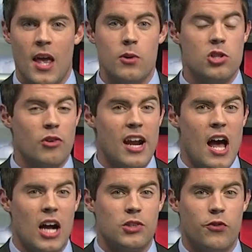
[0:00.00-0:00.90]
It was the
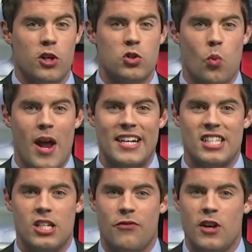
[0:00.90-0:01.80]
Redhawks' first win
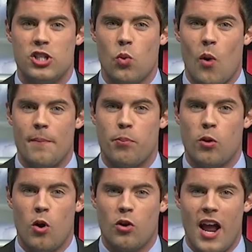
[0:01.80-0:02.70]
as a Division One
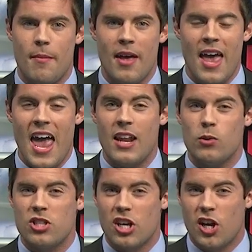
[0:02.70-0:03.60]
program, and
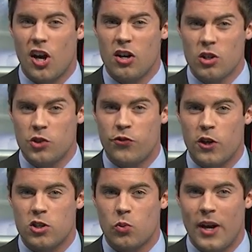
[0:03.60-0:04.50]
it was the Colonel's
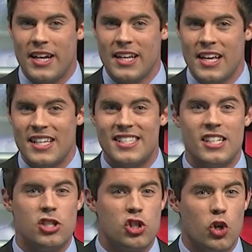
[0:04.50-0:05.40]
first win
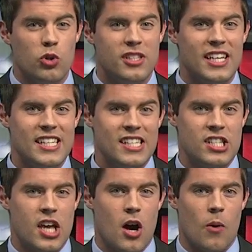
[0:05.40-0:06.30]
since two
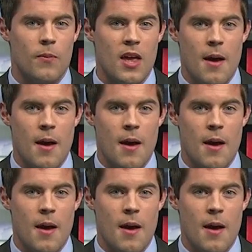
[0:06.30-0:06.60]
seasons ago.